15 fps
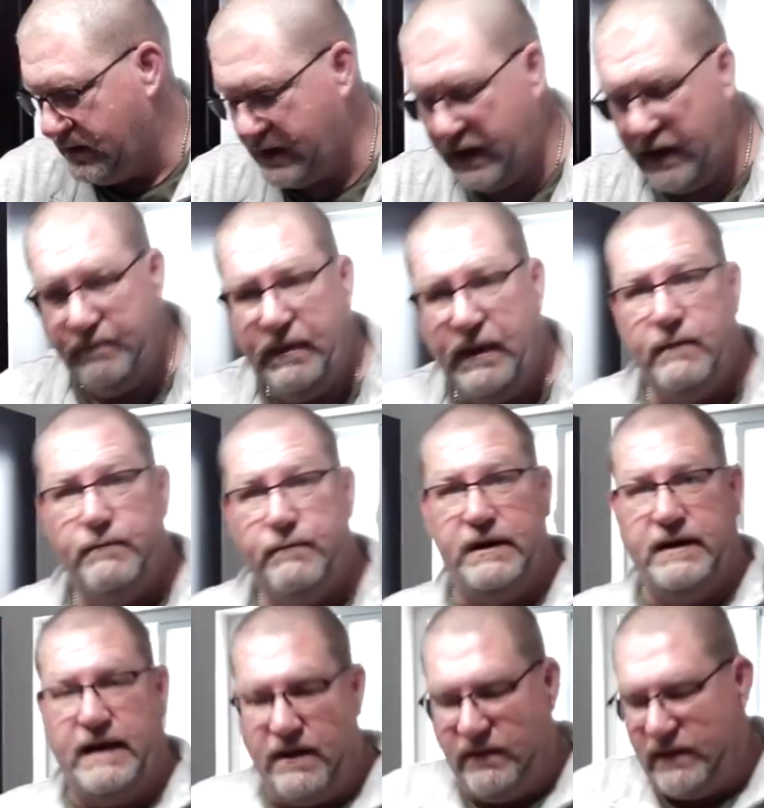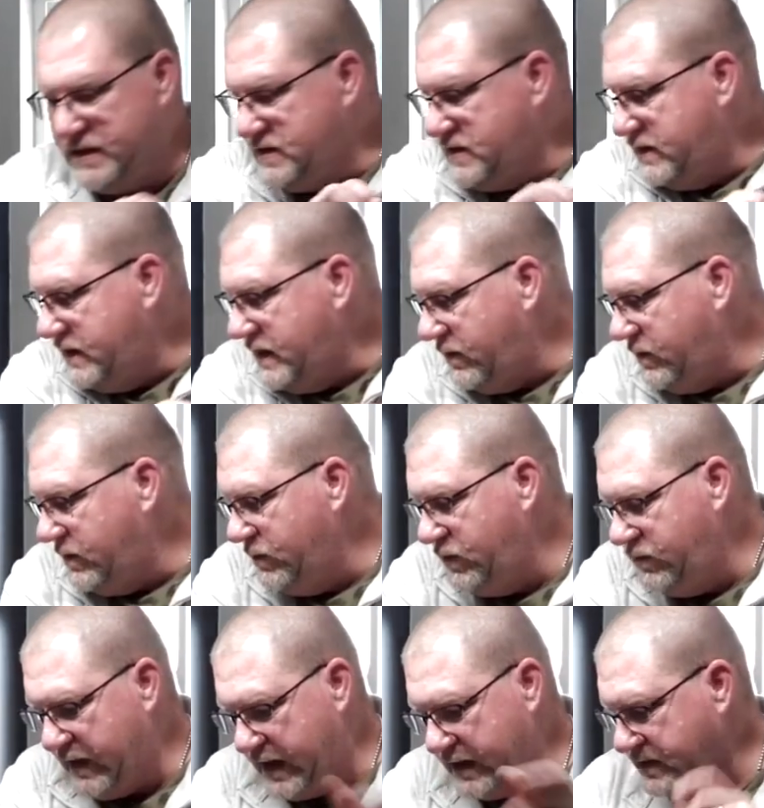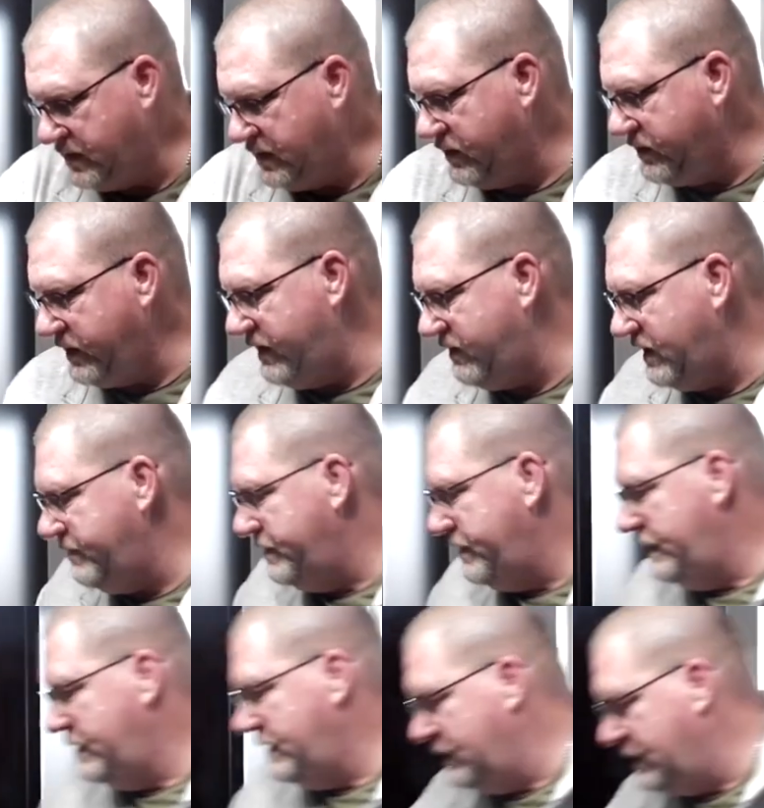Okay, but now let's start out. We'll move on to the gravy.